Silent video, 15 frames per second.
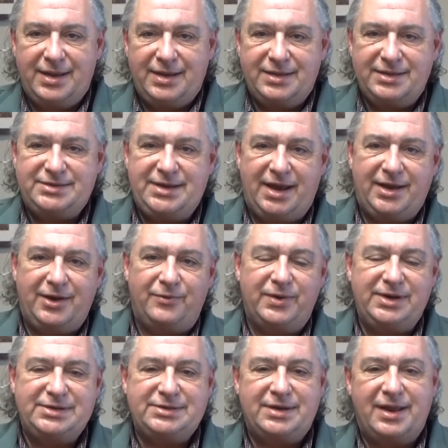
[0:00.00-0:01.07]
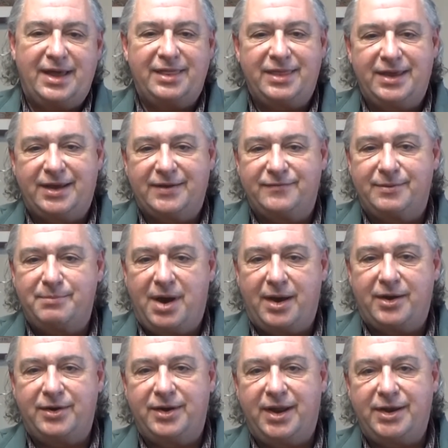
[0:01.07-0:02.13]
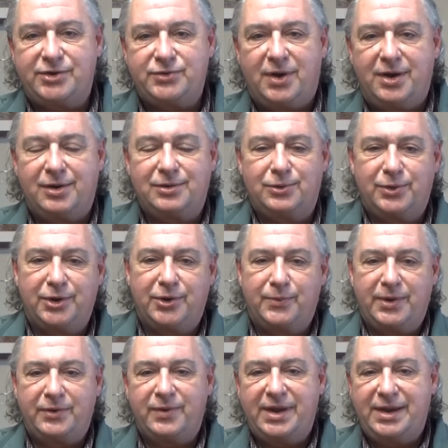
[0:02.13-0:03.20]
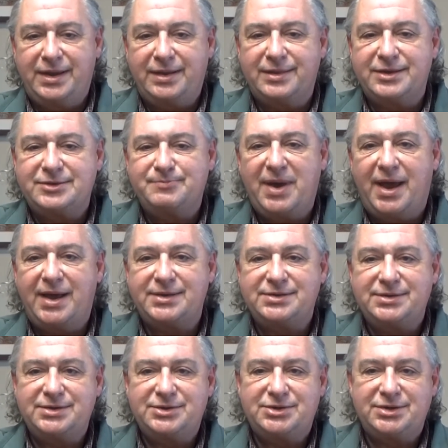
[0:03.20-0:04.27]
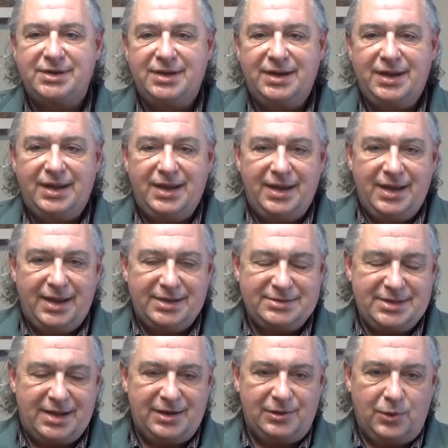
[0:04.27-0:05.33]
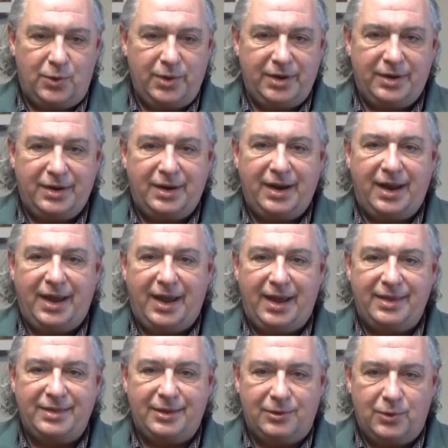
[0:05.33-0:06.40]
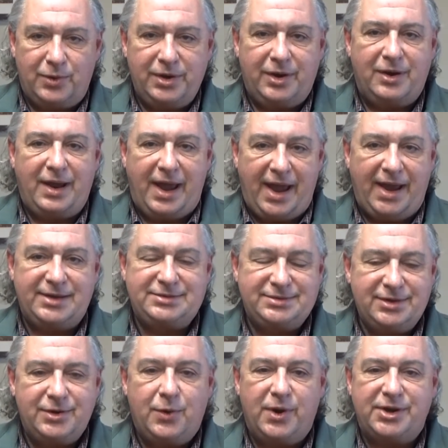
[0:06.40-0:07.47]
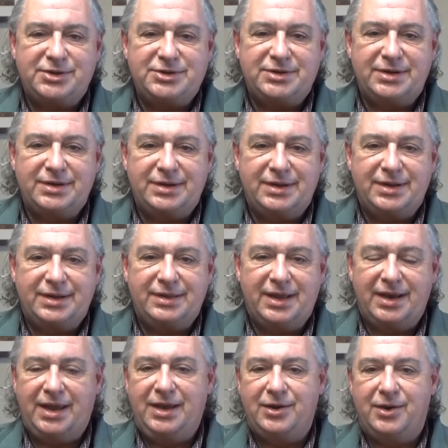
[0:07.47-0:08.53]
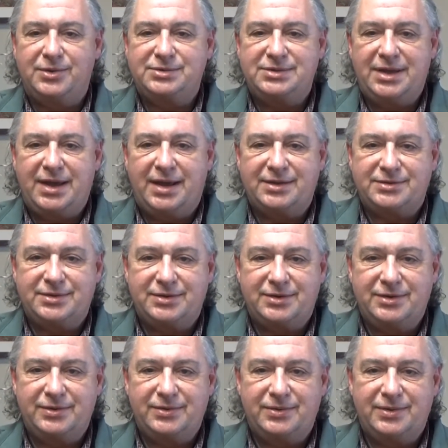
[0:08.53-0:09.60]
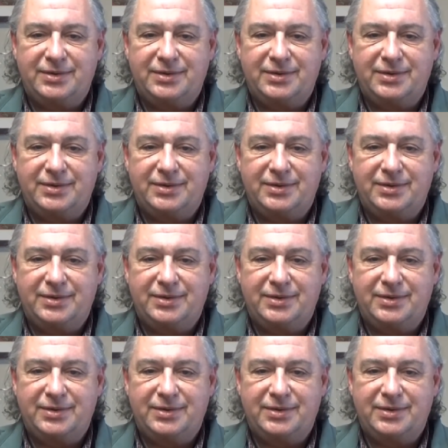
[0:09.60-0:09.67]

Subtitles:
The second reason I think of a modern-day trial lawyer when reading this passage is that the lawyer asks a question that he knows the answer to.